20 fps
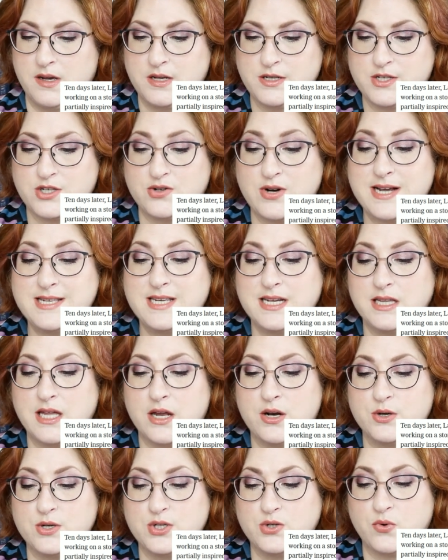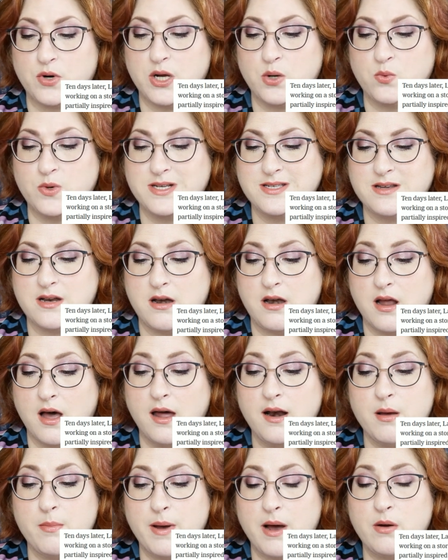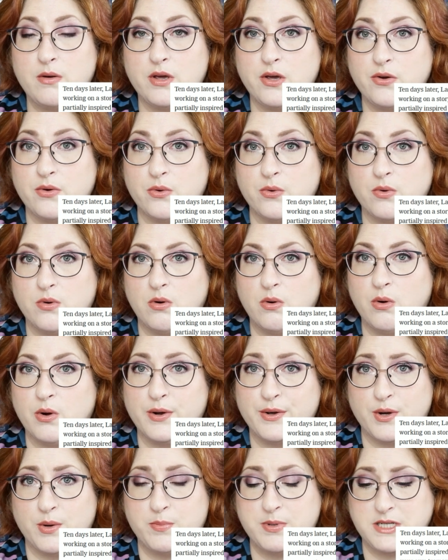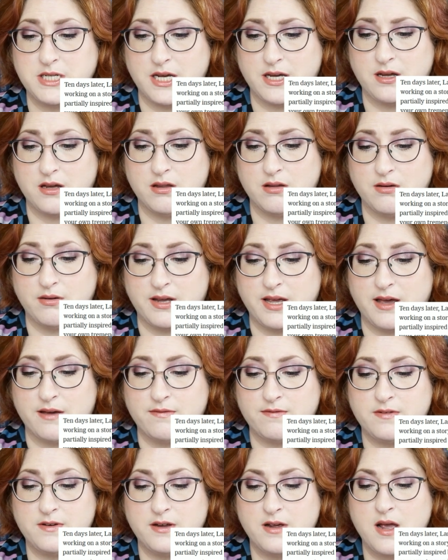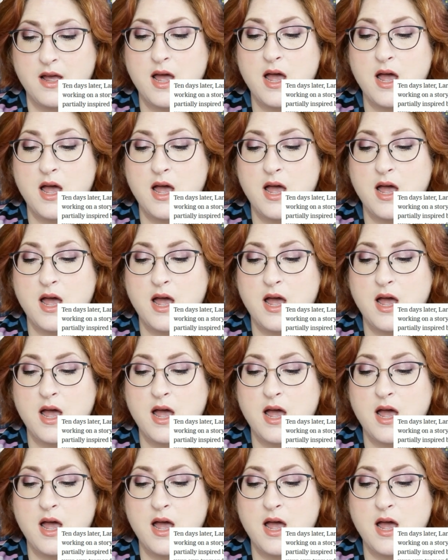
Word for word: stressing that her story was not about you or your particular gift,